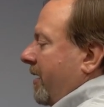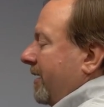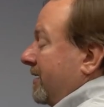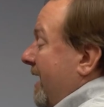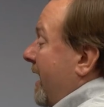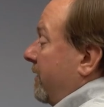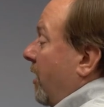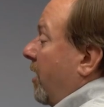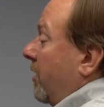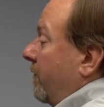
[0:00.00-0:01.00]
It's not
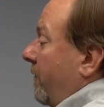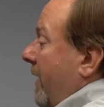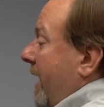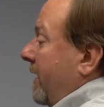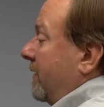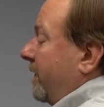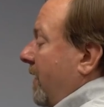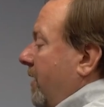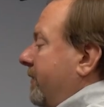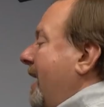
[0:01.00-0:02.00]
on by
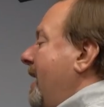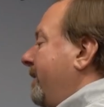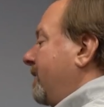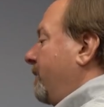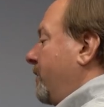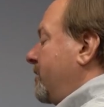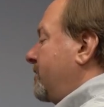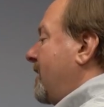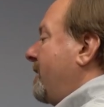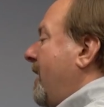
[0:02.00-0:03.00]
default. I have to push
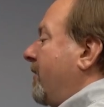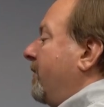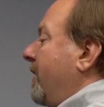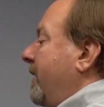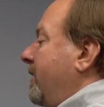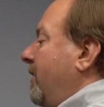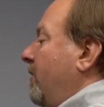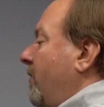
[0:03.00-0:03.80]
that power button in